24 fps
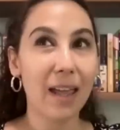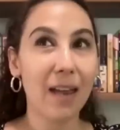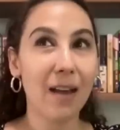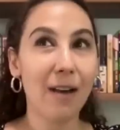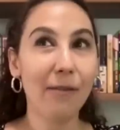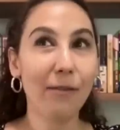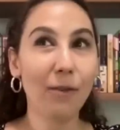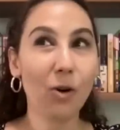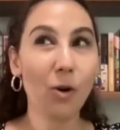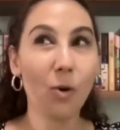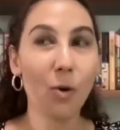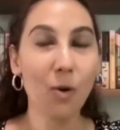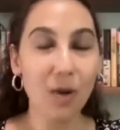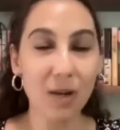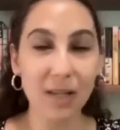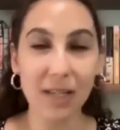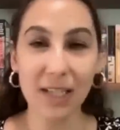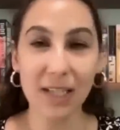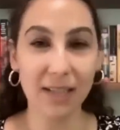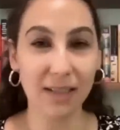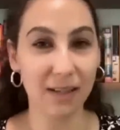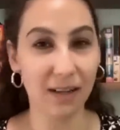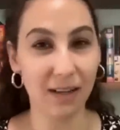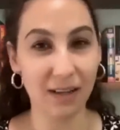of course
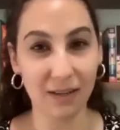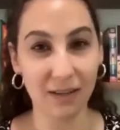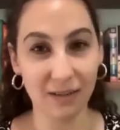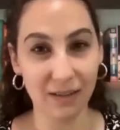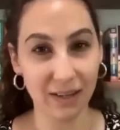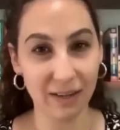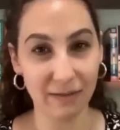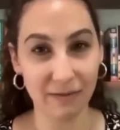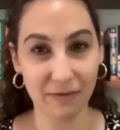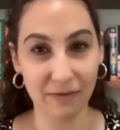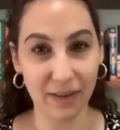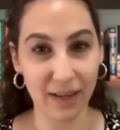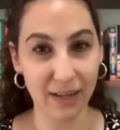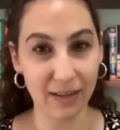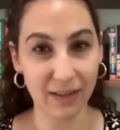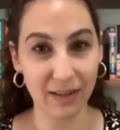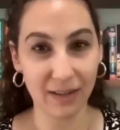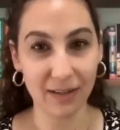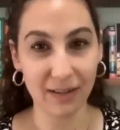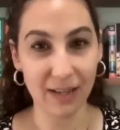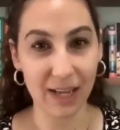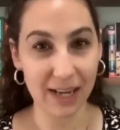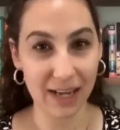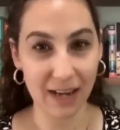he's not going to look at
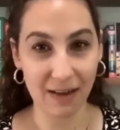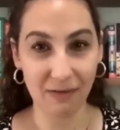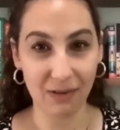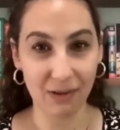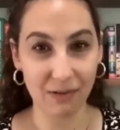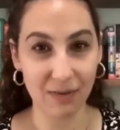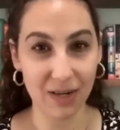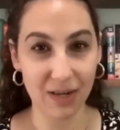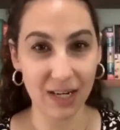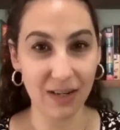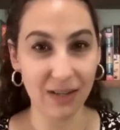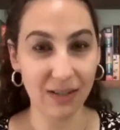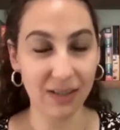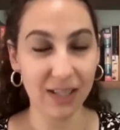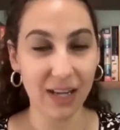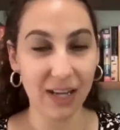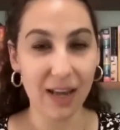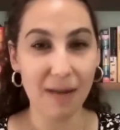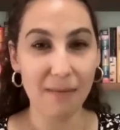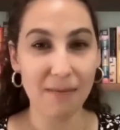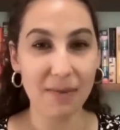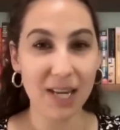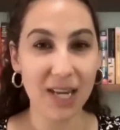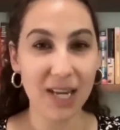failure like everyone else,
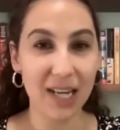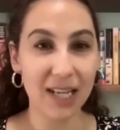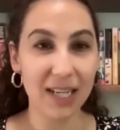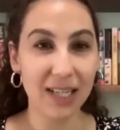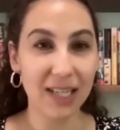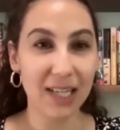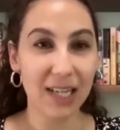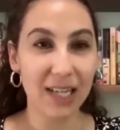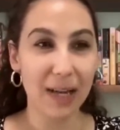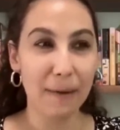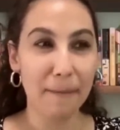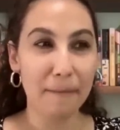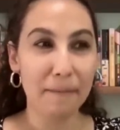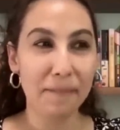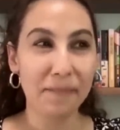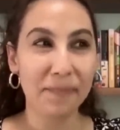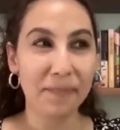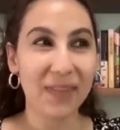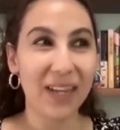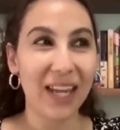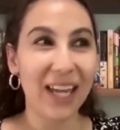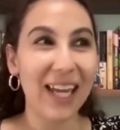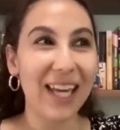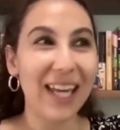because
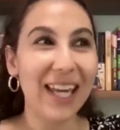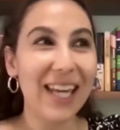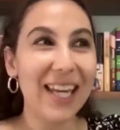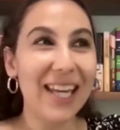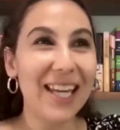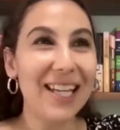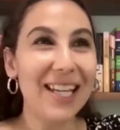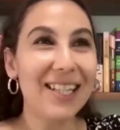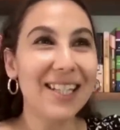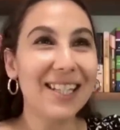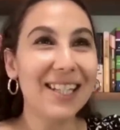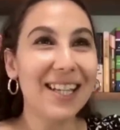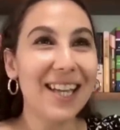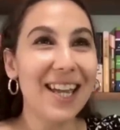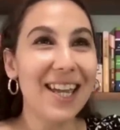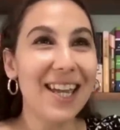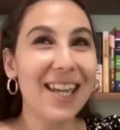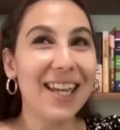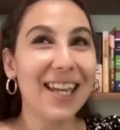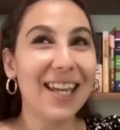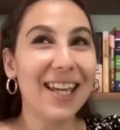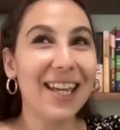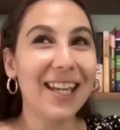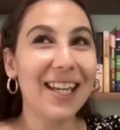it's
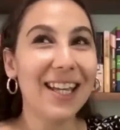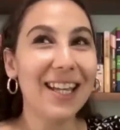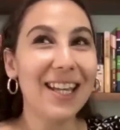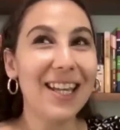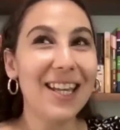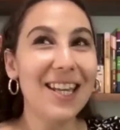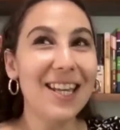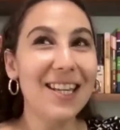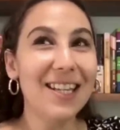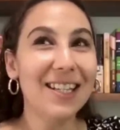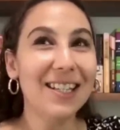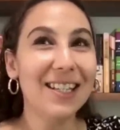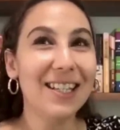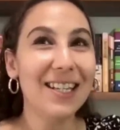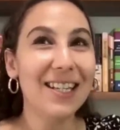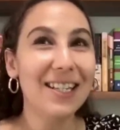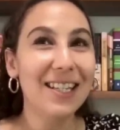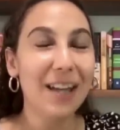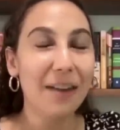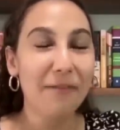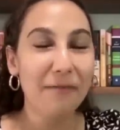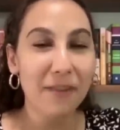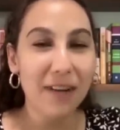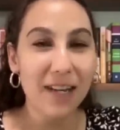like he is the
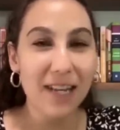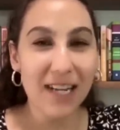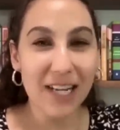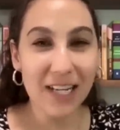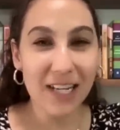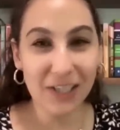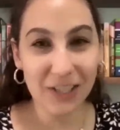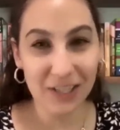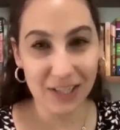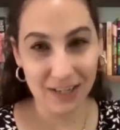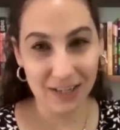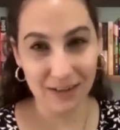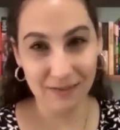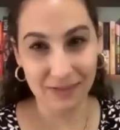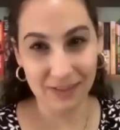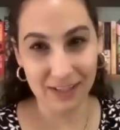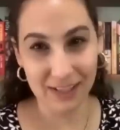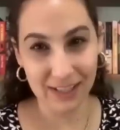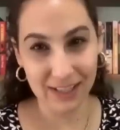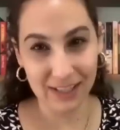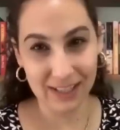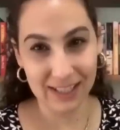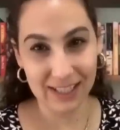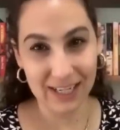definition of
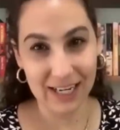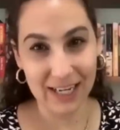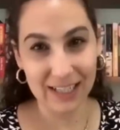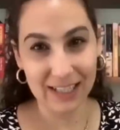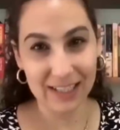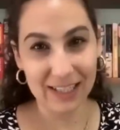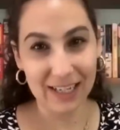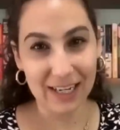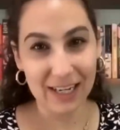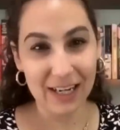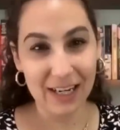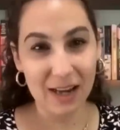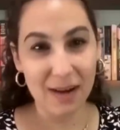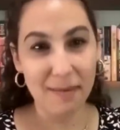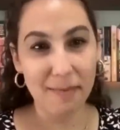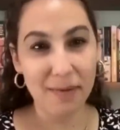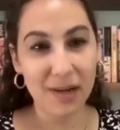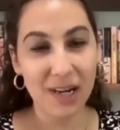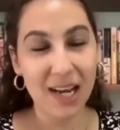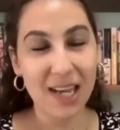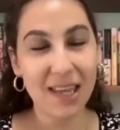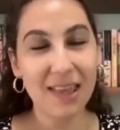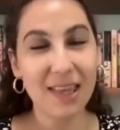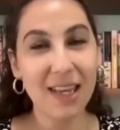success.
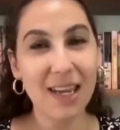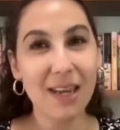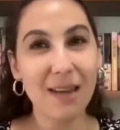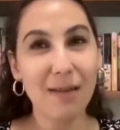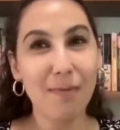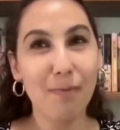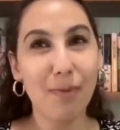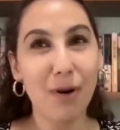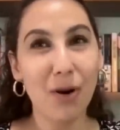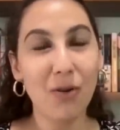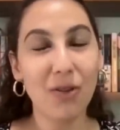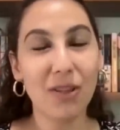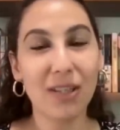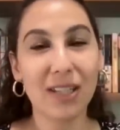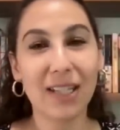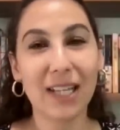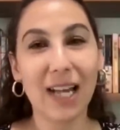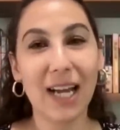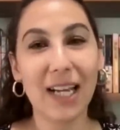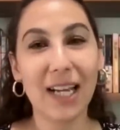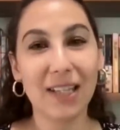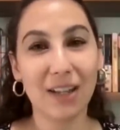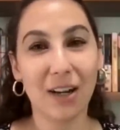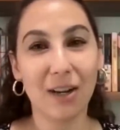But I think both
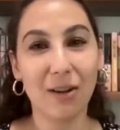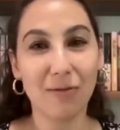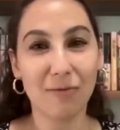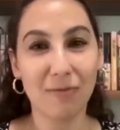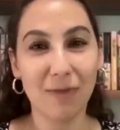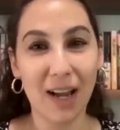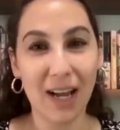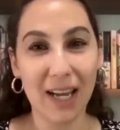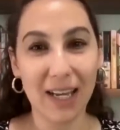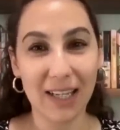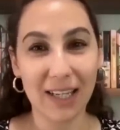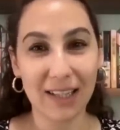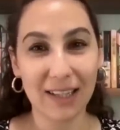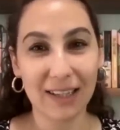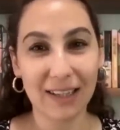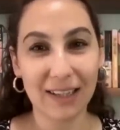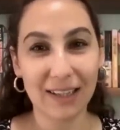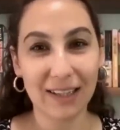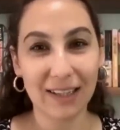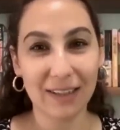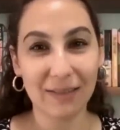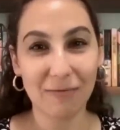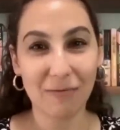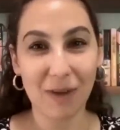sides are right.
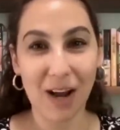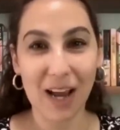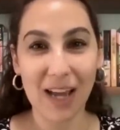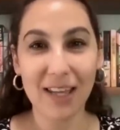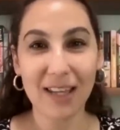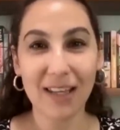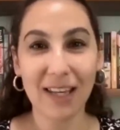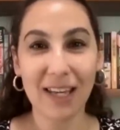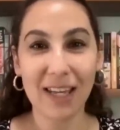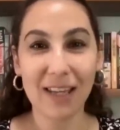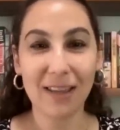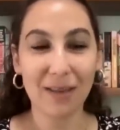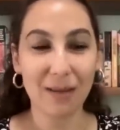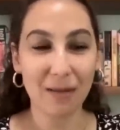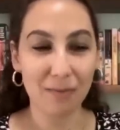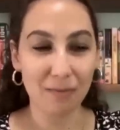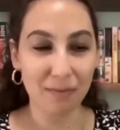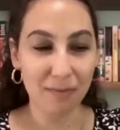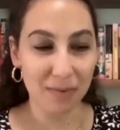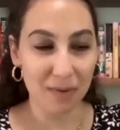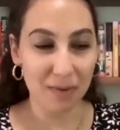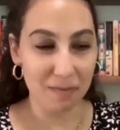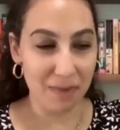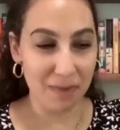Right? Like yes.
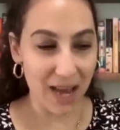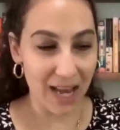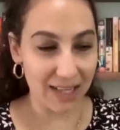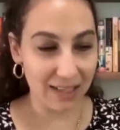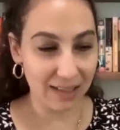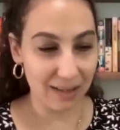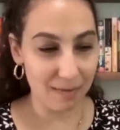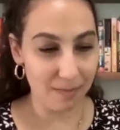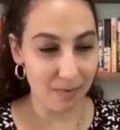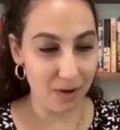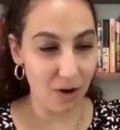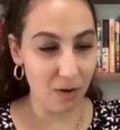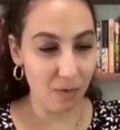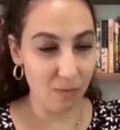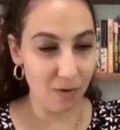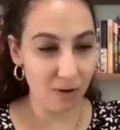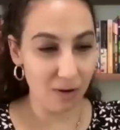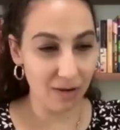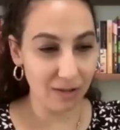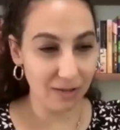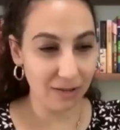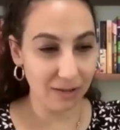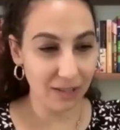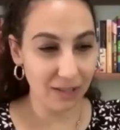the, the basketball
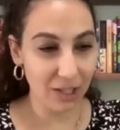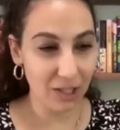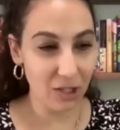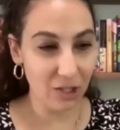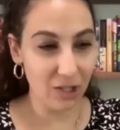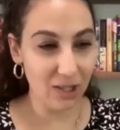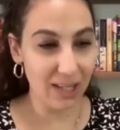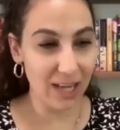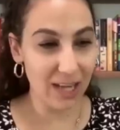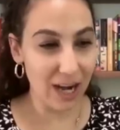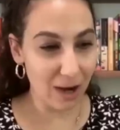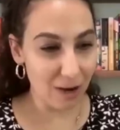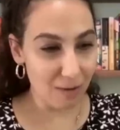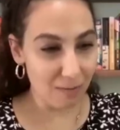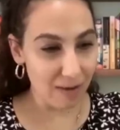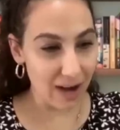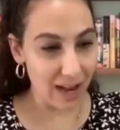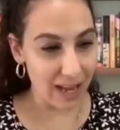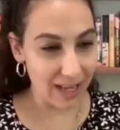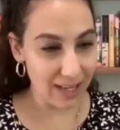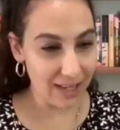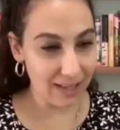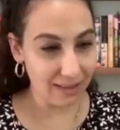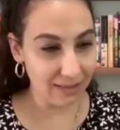world, they're
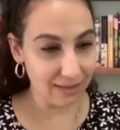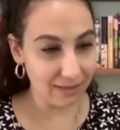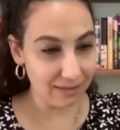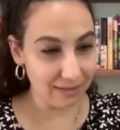right.